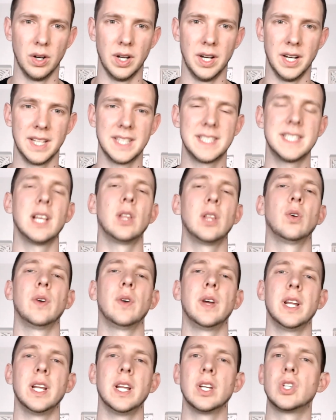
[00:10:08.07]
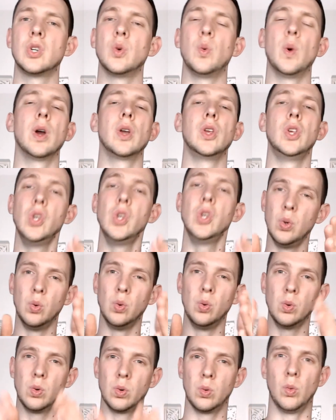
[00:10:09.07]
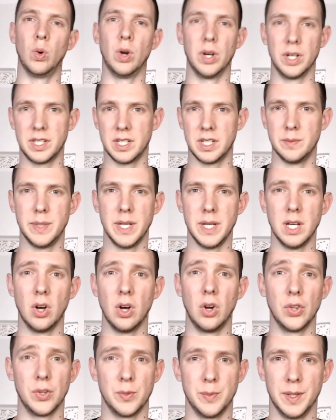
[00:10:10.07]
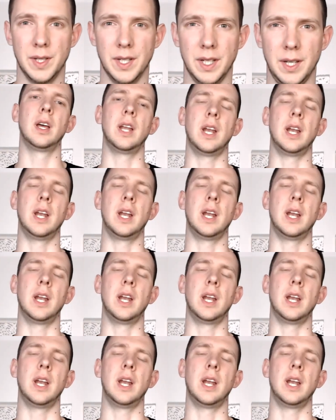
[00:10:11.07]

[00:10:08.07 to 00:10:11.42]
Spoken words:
and accelerate it to where you want it to be ultimately.